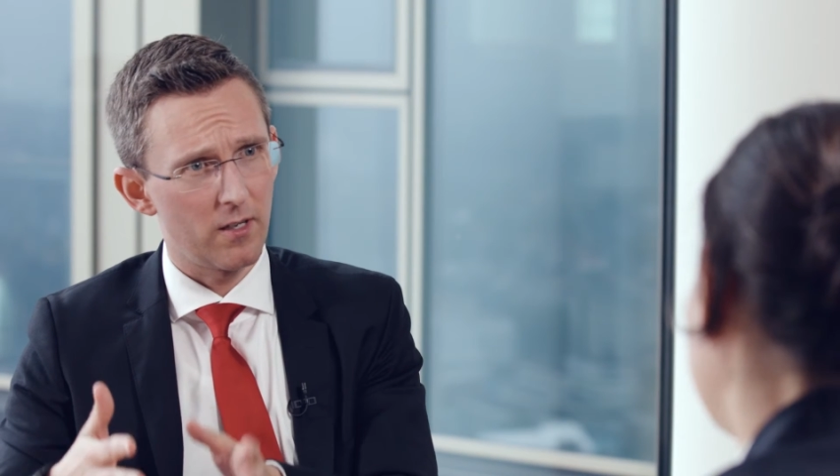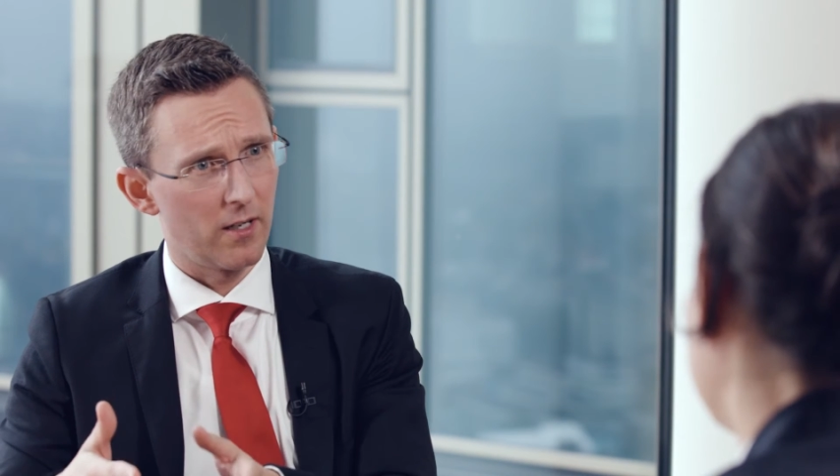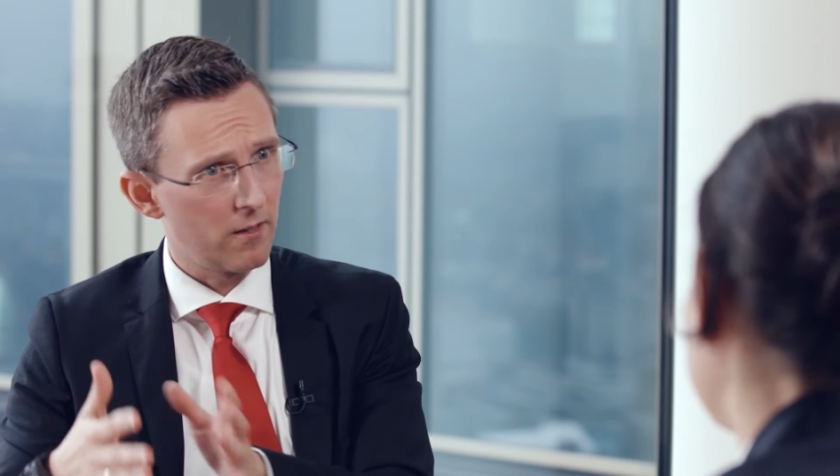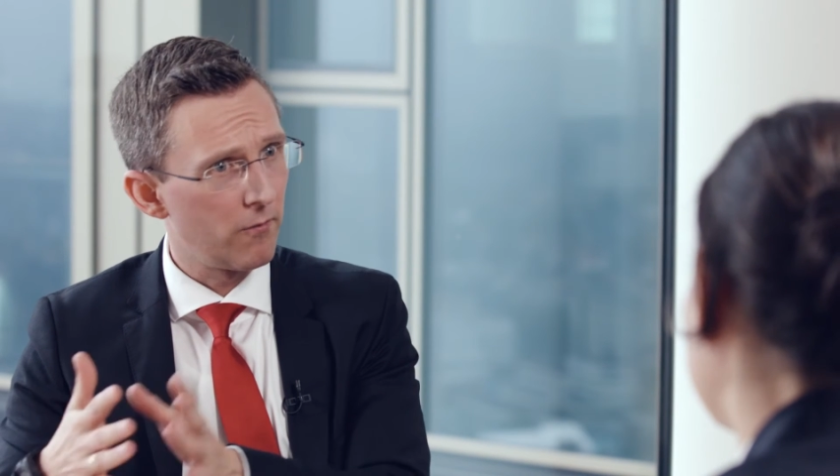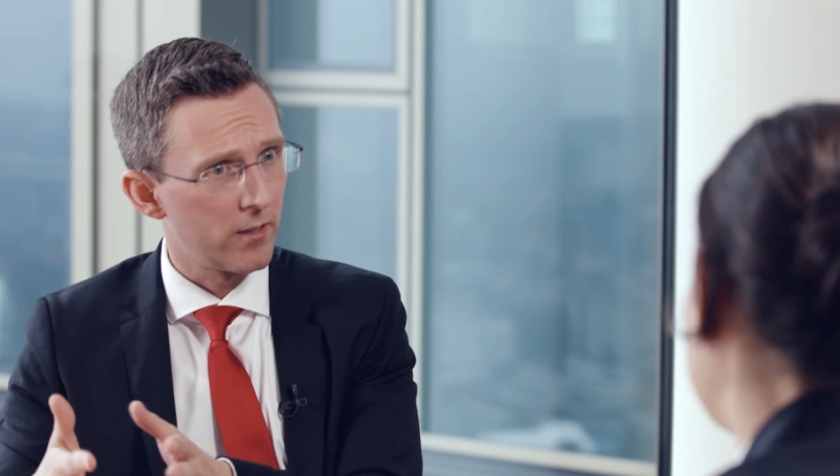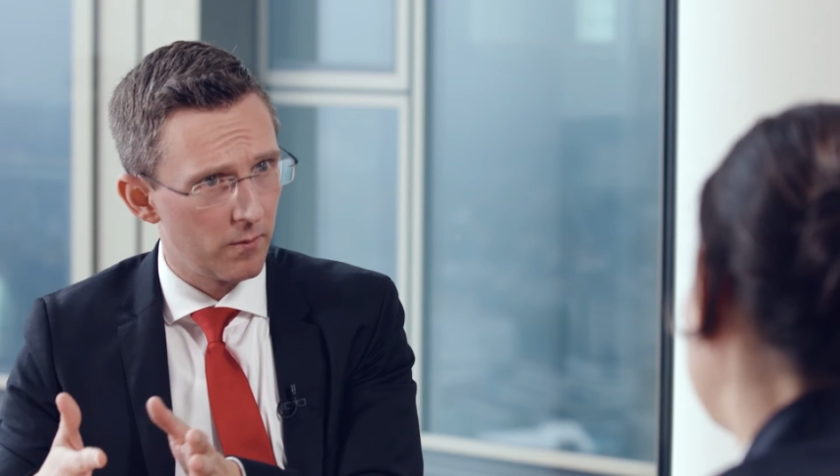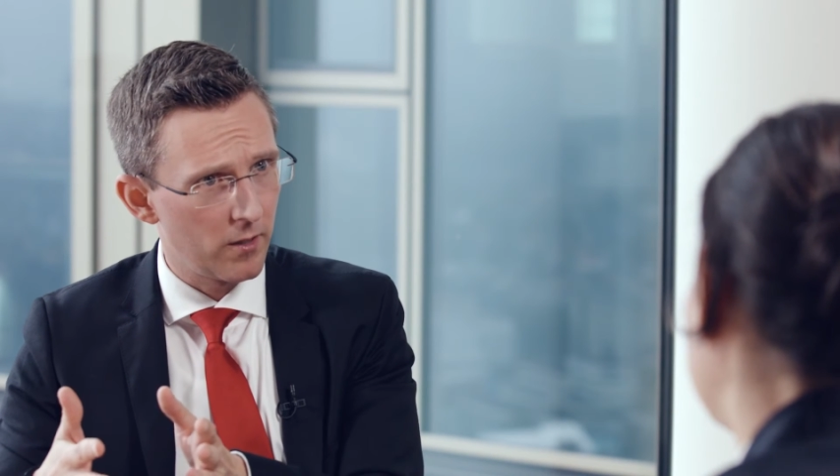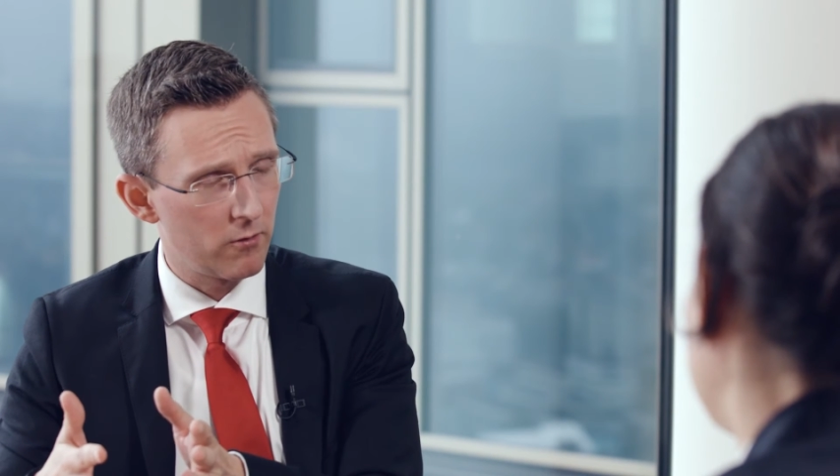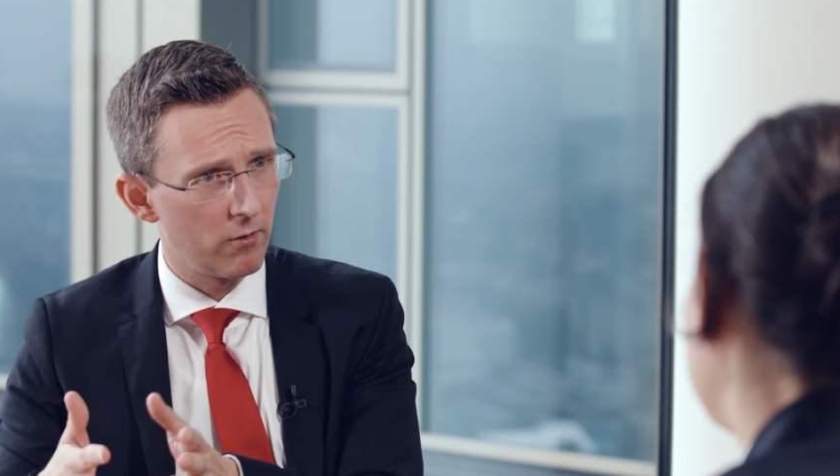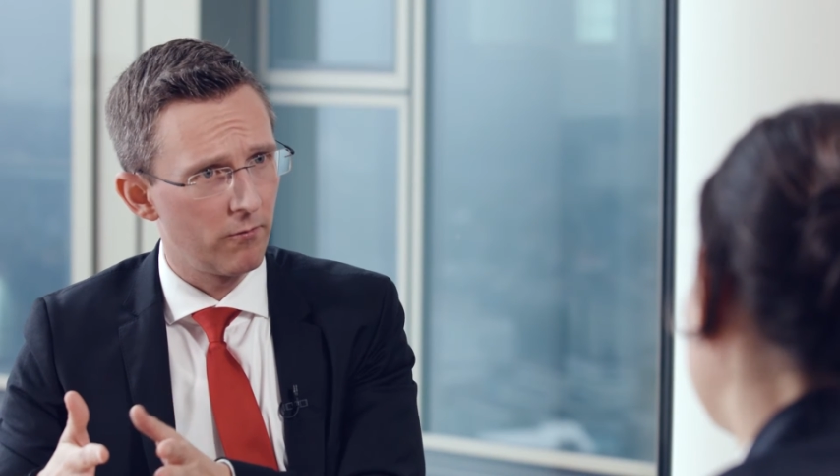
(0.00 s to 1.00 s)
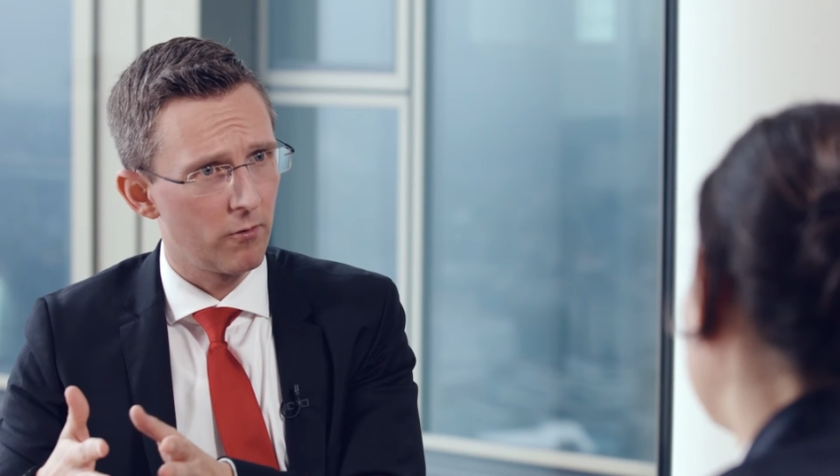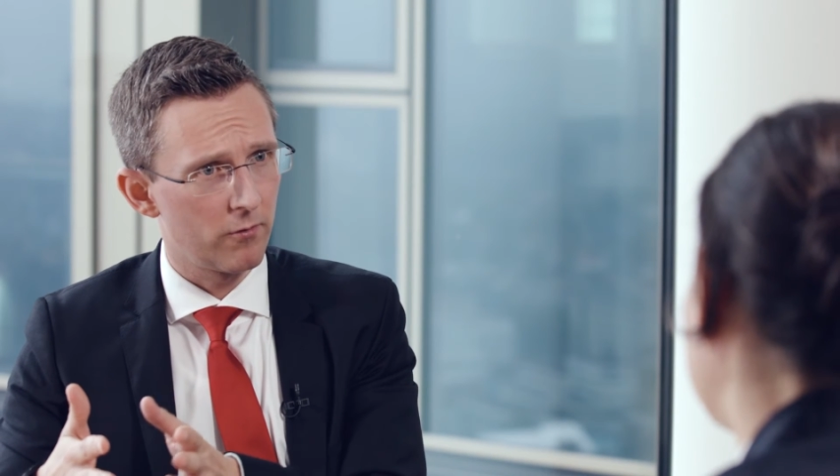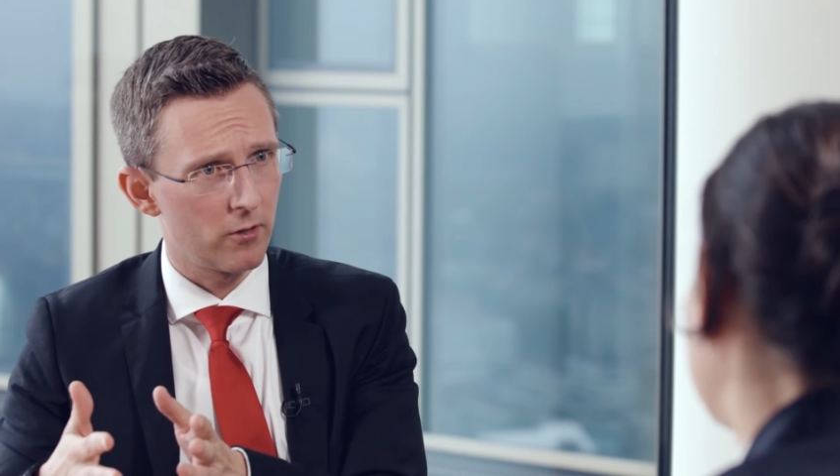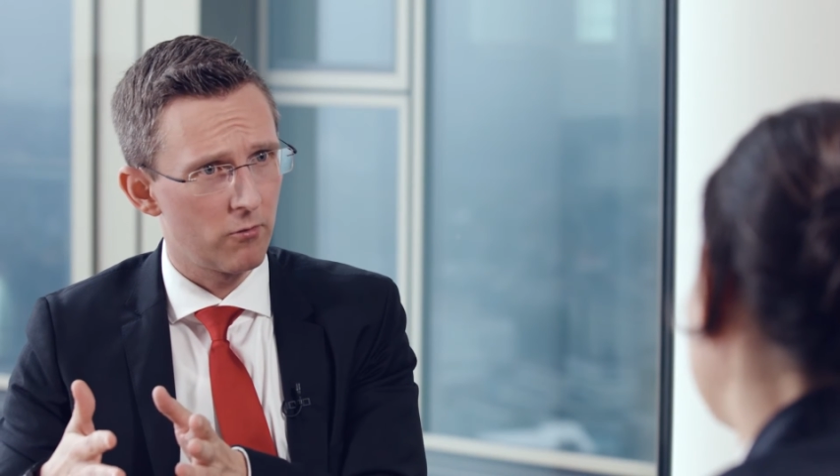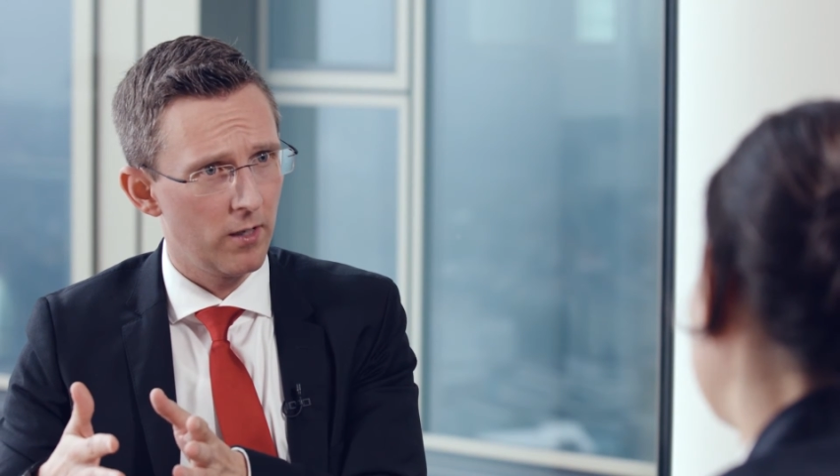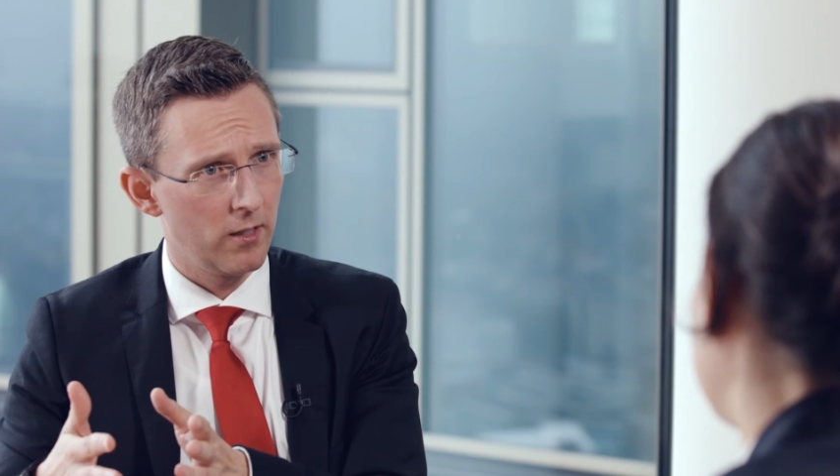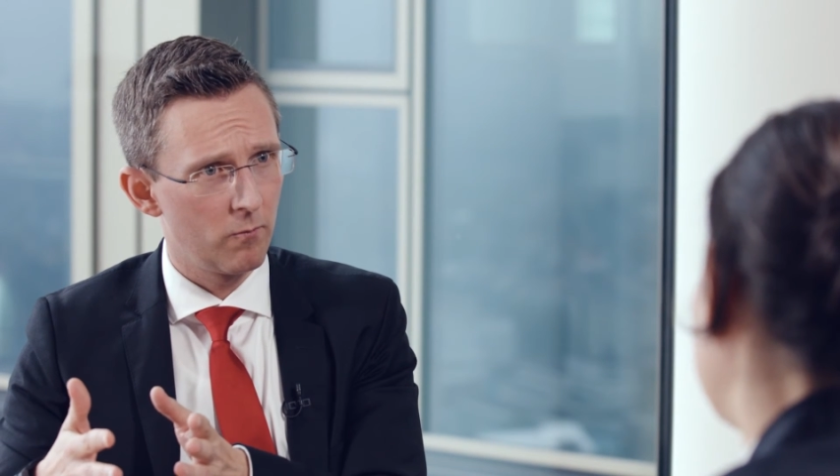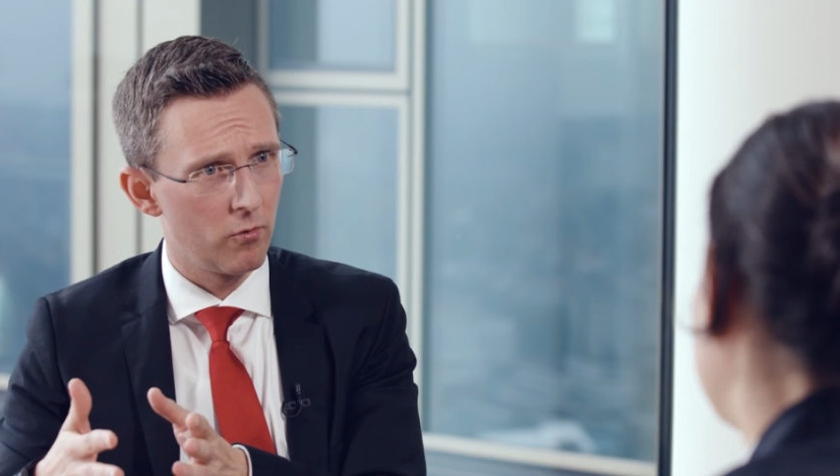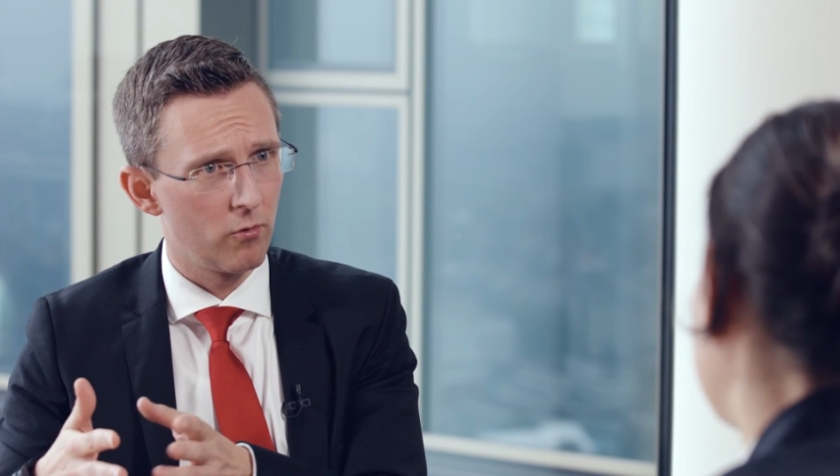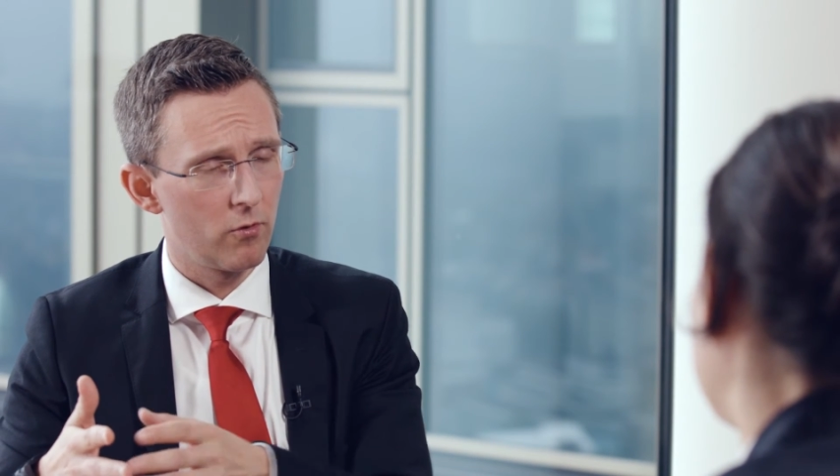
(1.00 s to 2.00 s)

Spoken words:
like the fundamental review of the trading book,